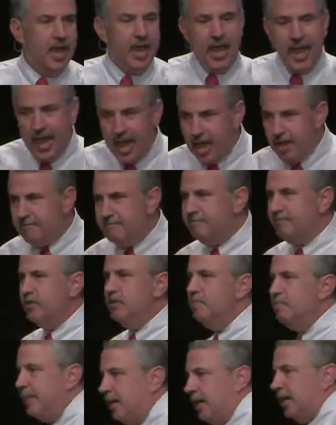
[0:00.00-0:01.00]

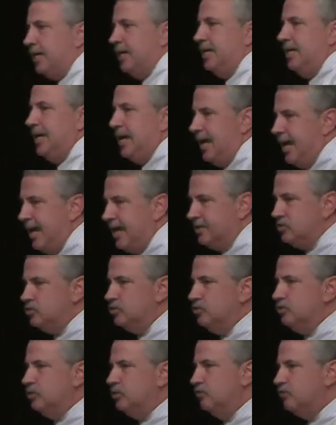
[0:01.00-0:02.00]
Everybody has
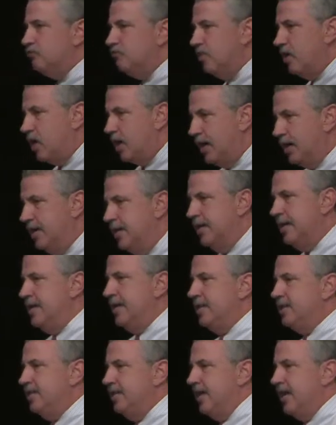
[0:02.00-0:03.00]
to define
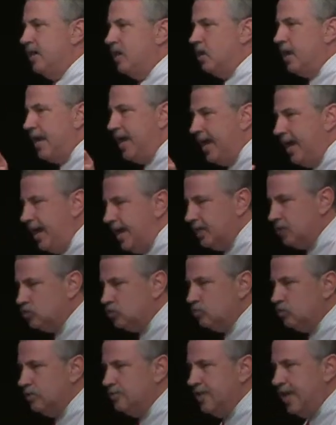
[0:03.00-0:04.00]
their
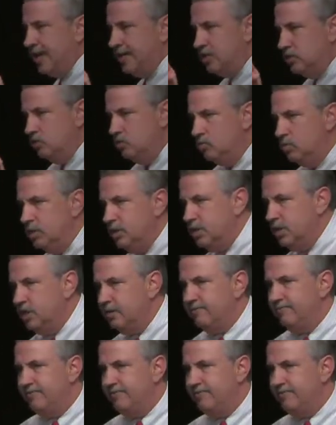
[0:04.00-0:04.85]
extra, that unique